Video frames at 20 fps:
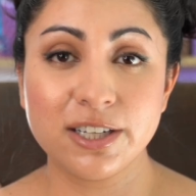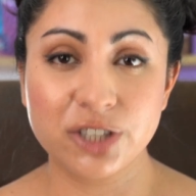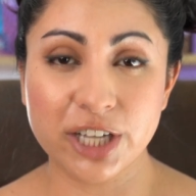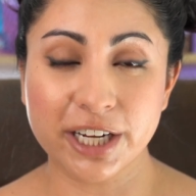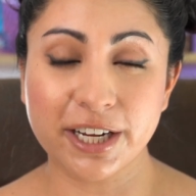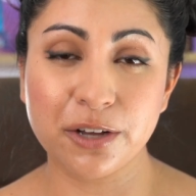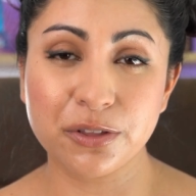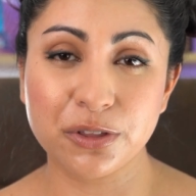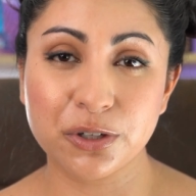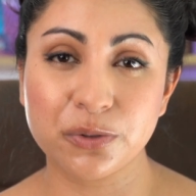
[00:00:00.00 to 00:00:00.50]

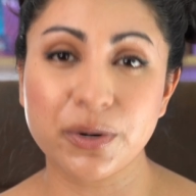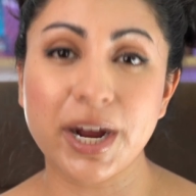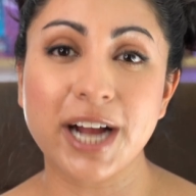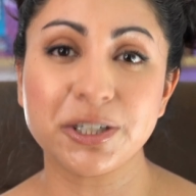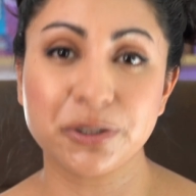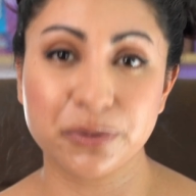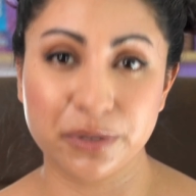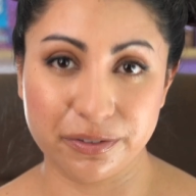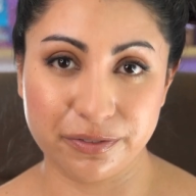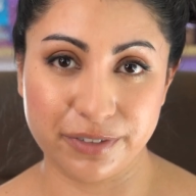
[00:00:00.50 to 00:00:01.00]
Check out the
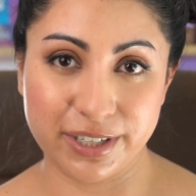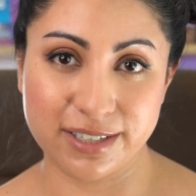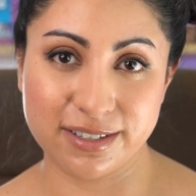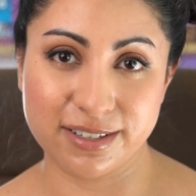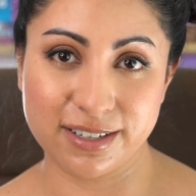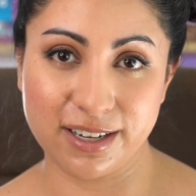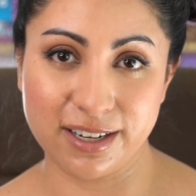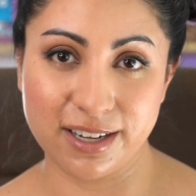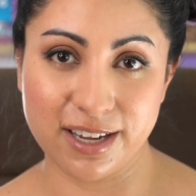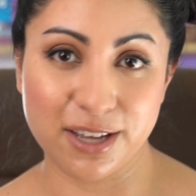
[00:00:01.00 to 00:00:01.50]
graduate
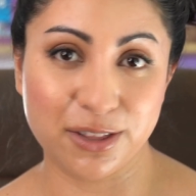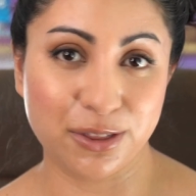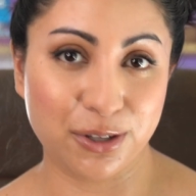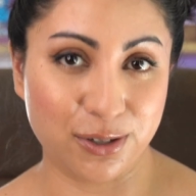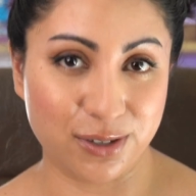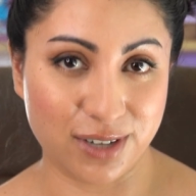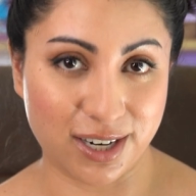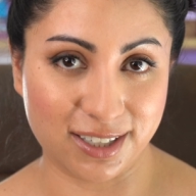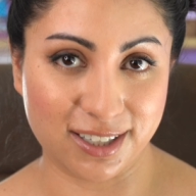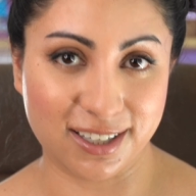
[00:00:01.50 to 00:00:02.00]
visa in the
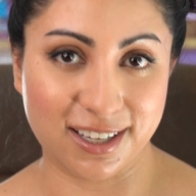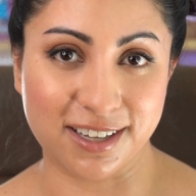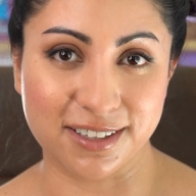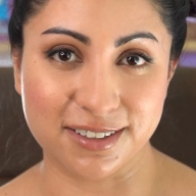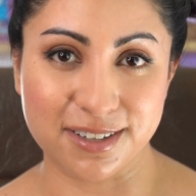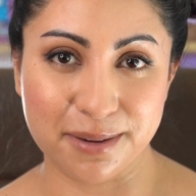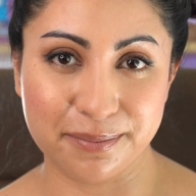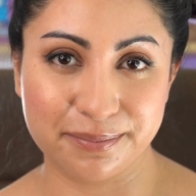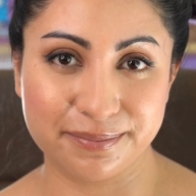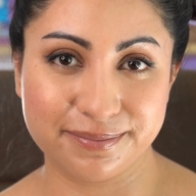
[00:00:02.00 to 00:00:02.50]
United
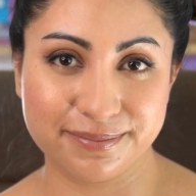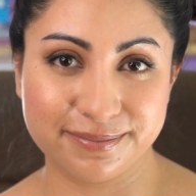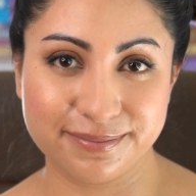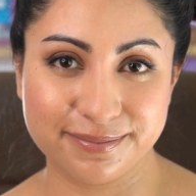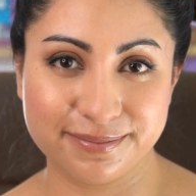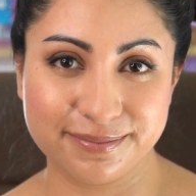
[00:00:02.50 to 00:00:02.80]
Kingdom.